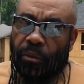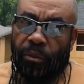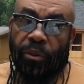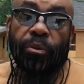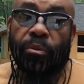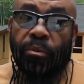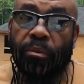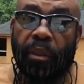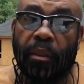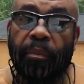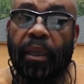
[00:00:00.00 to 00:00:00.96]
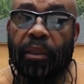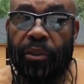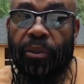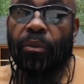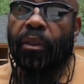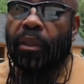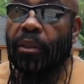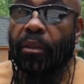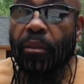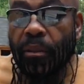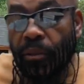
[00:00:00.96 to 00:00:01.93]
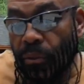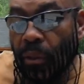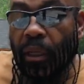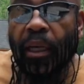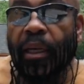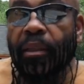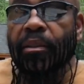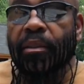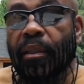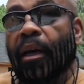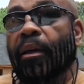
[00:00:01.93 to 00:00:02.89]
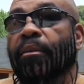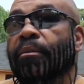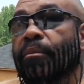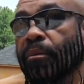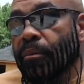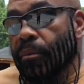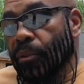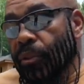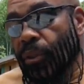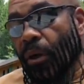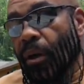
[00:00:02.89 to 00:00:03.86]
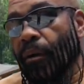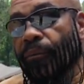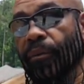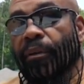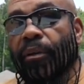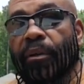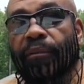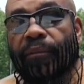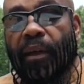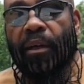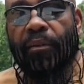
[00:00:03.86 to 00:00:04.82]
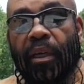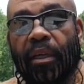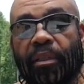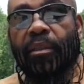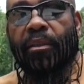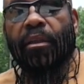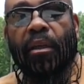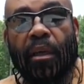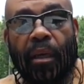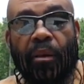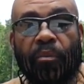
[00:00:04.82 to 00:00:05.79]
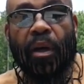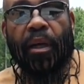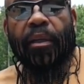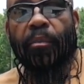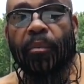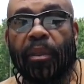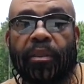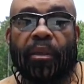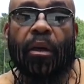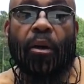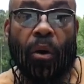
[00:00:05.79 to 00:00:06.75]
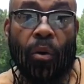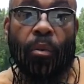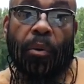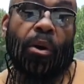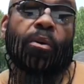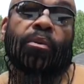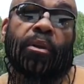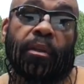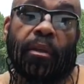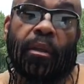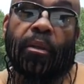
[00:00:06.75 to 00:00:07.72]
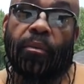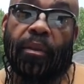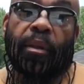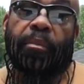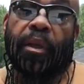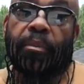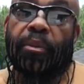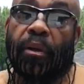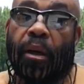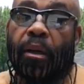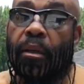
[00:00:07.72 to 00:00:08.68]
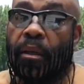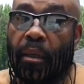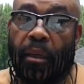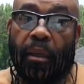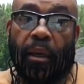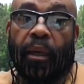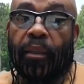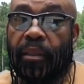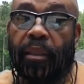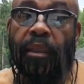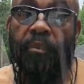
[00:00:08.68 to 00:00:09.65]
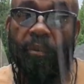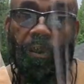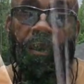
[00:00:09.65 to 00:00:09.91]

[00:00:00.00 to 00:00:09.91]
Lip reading: you can make sure that your land is set, start off with a good foundation, and wind up as a homeowner with MWR and Team Royal.